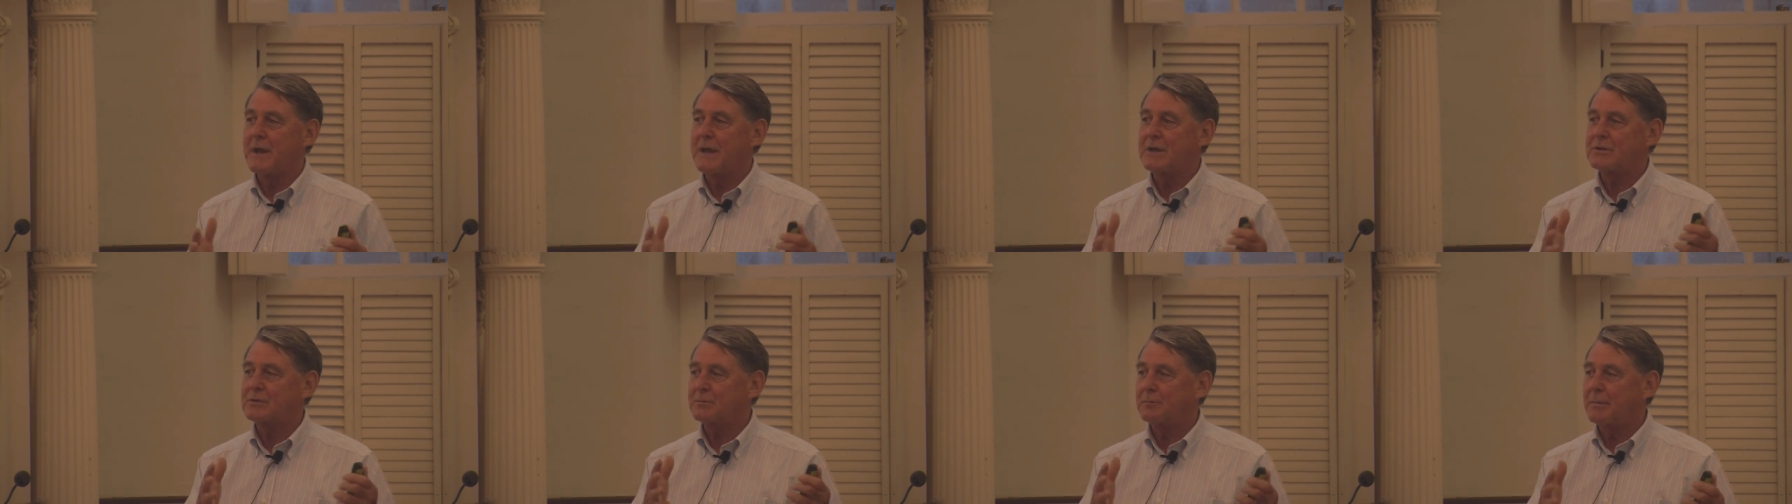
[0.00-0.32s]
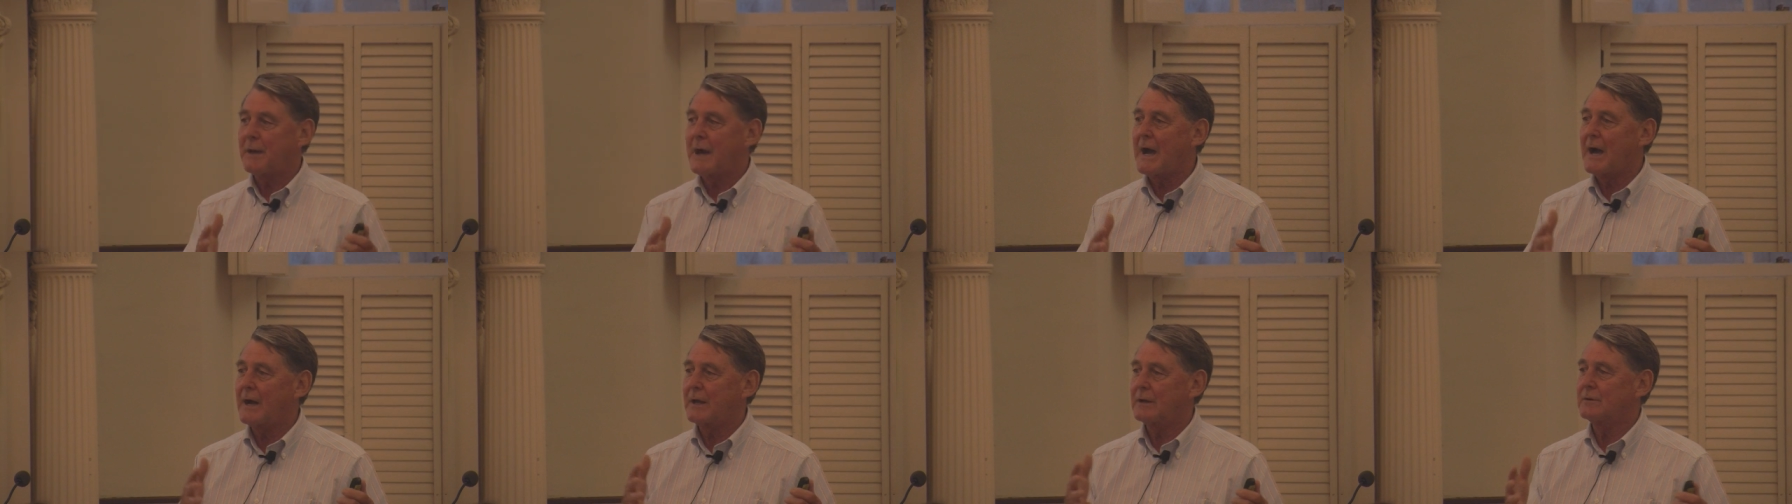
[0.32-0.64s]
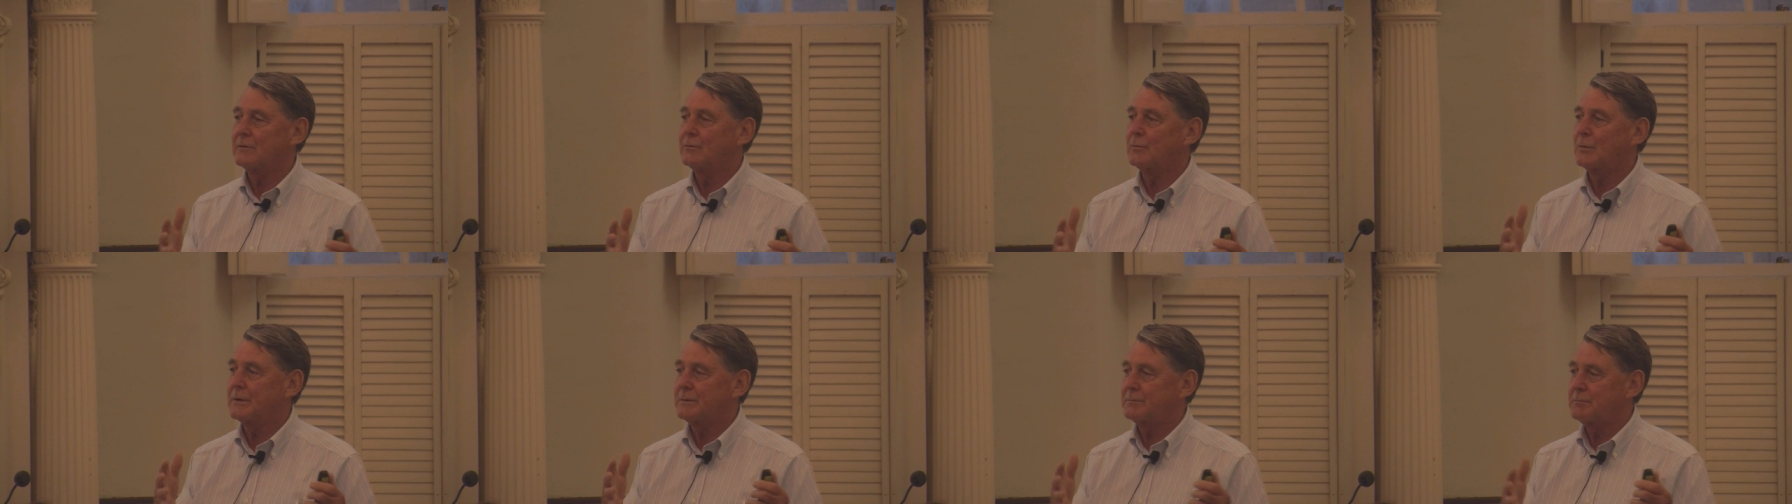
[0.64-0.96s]
major part
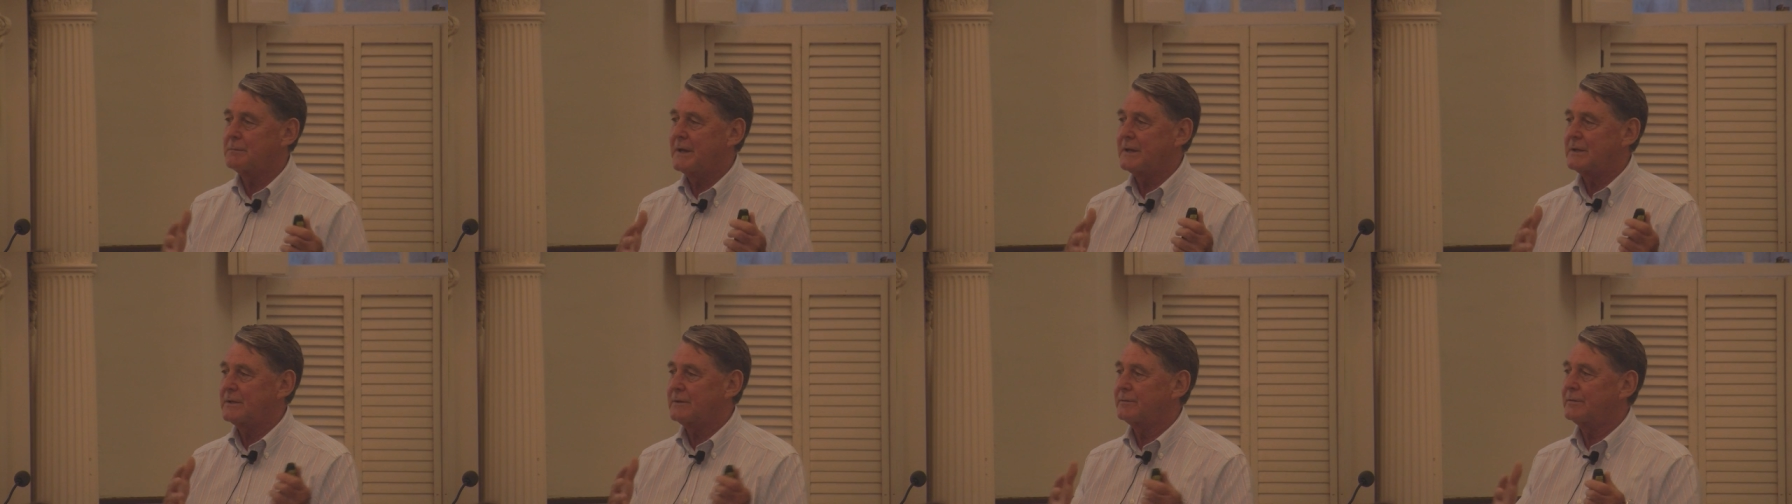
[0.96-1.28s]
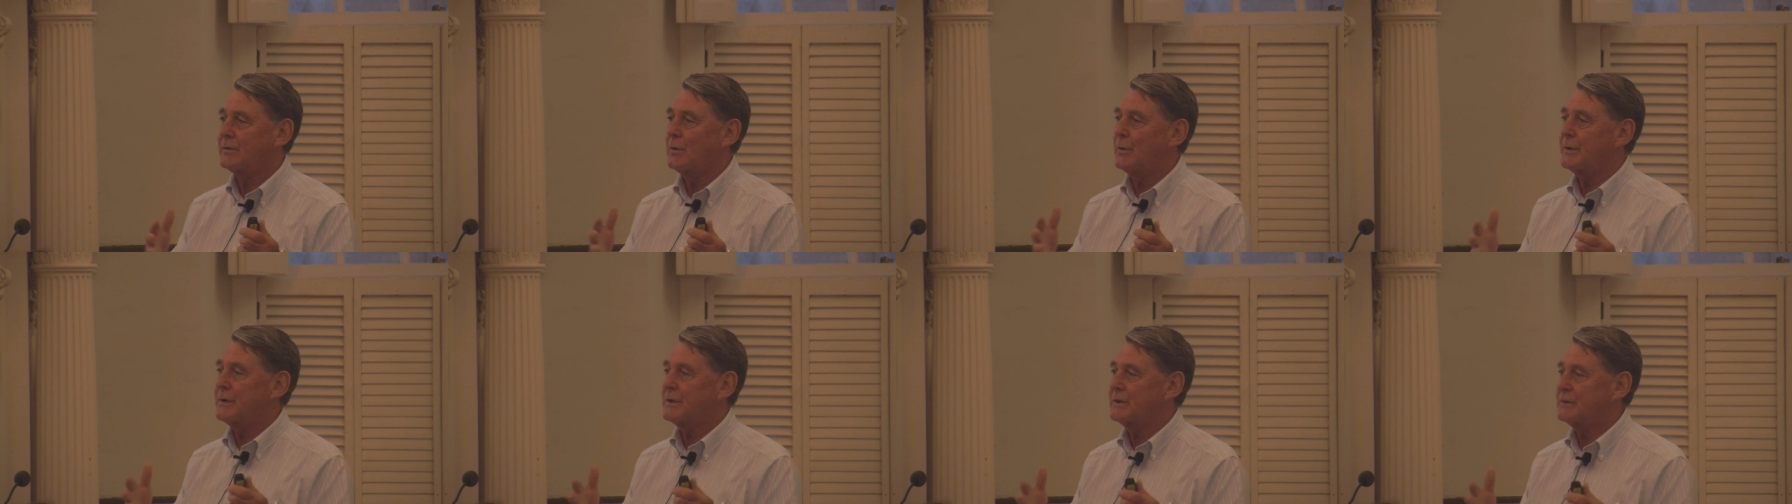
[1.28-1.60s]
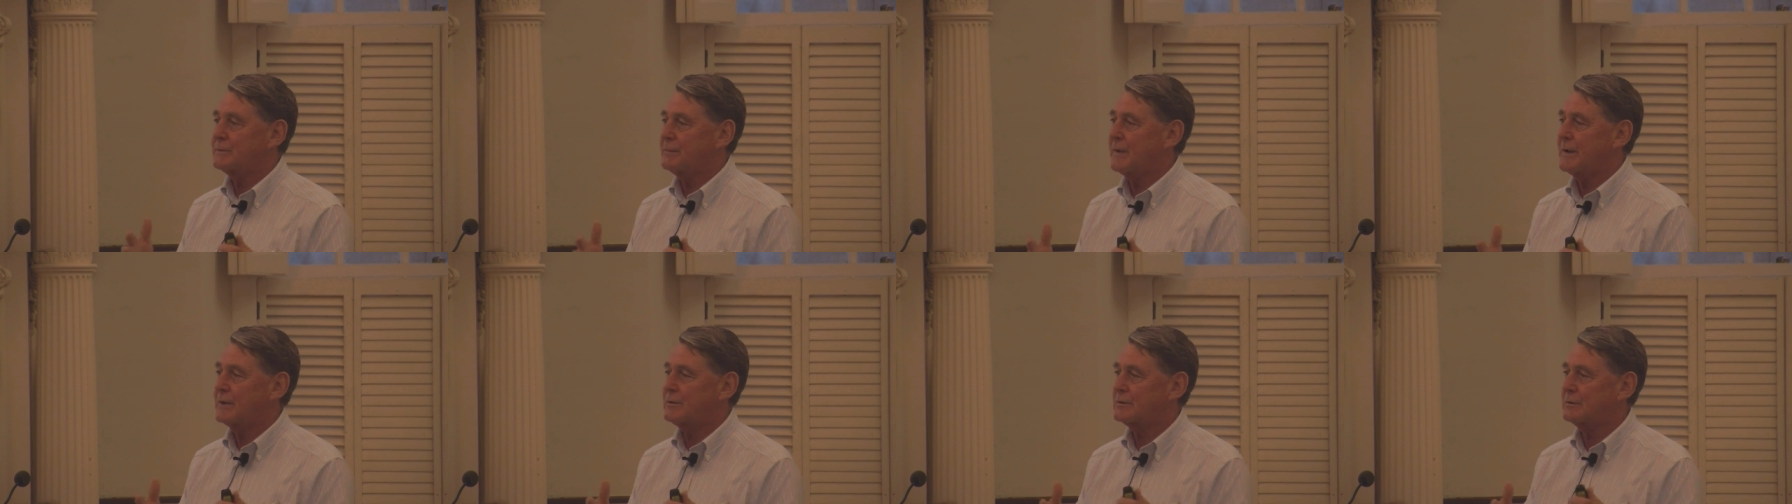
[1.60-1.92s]
of what made the floating
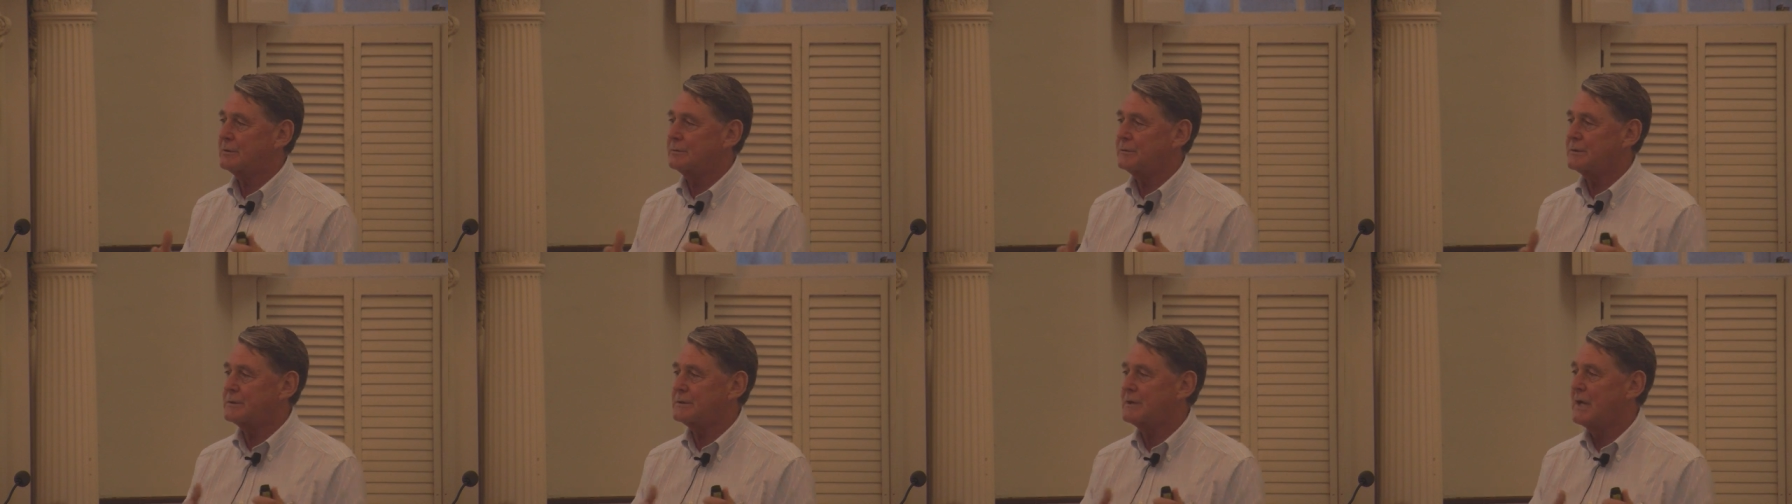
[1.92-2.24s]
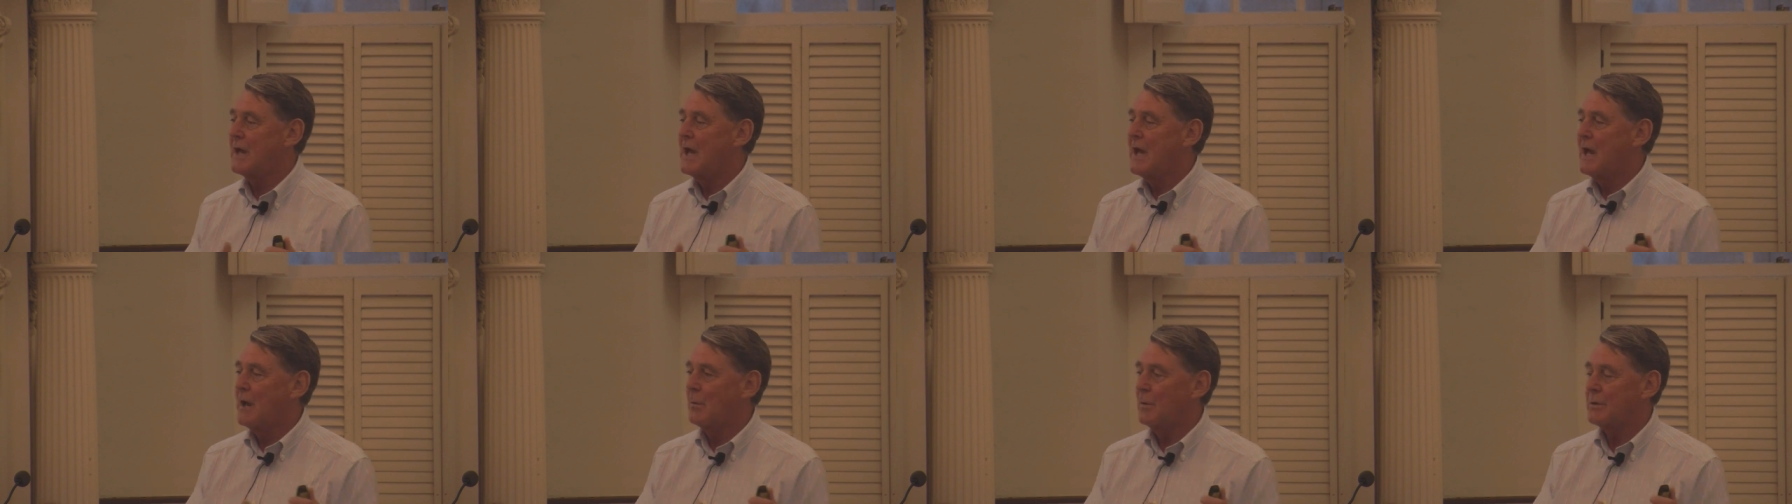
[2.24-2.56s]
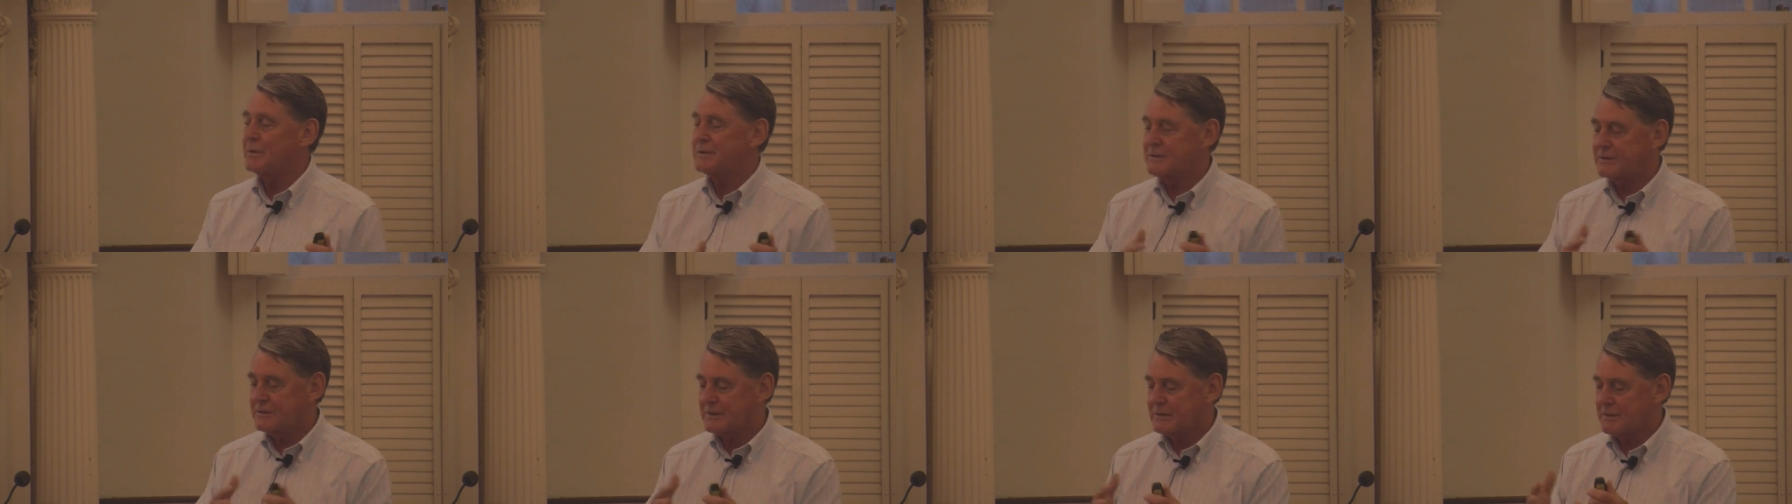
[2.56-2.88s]
special was it
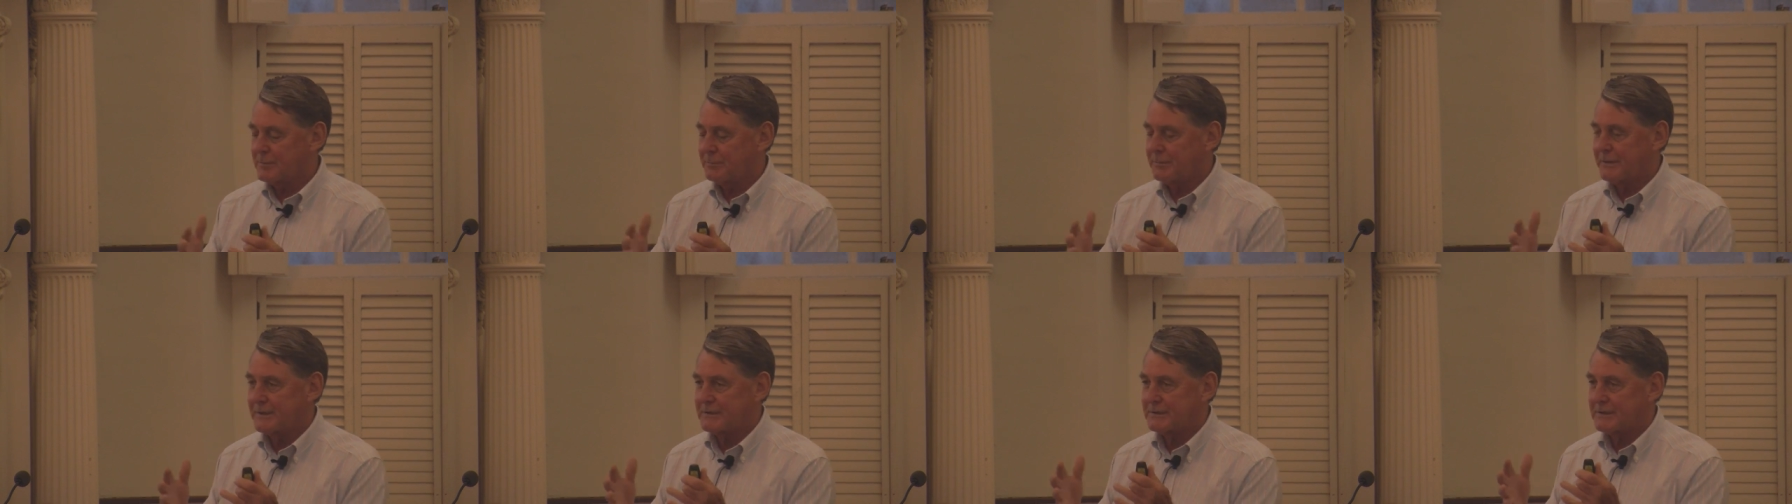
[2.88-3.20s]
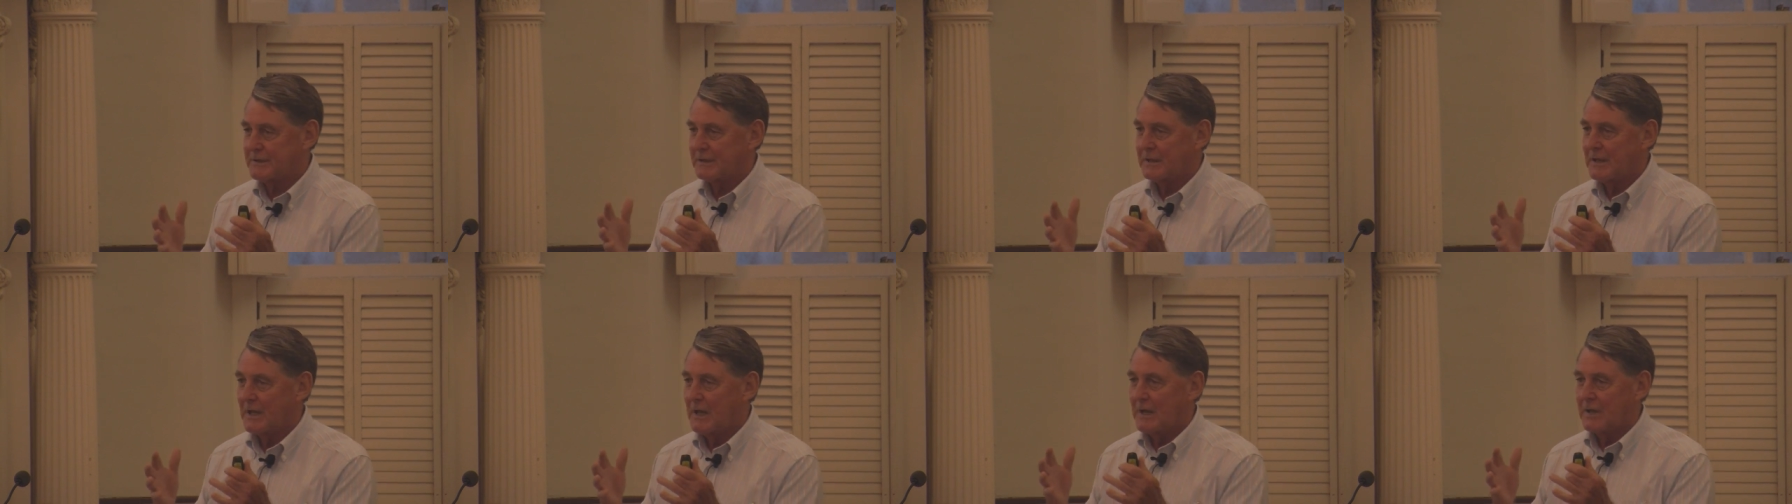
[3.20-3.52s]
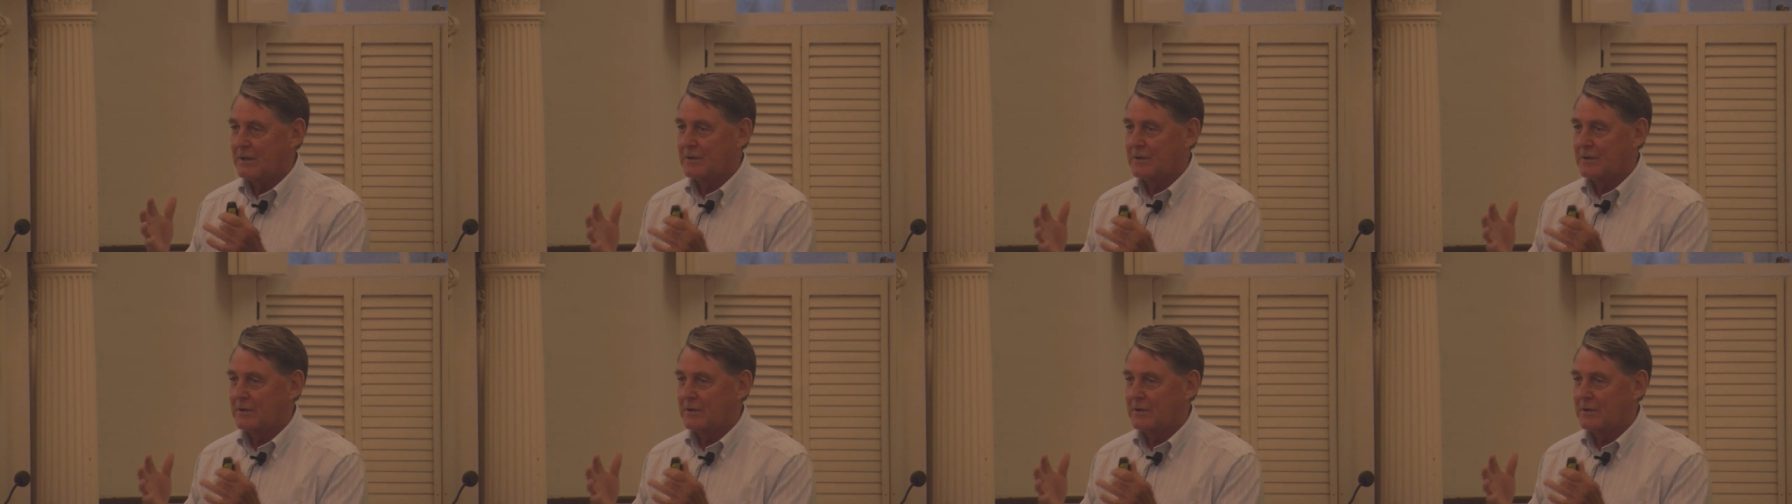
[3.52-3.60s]
wasn't just a place to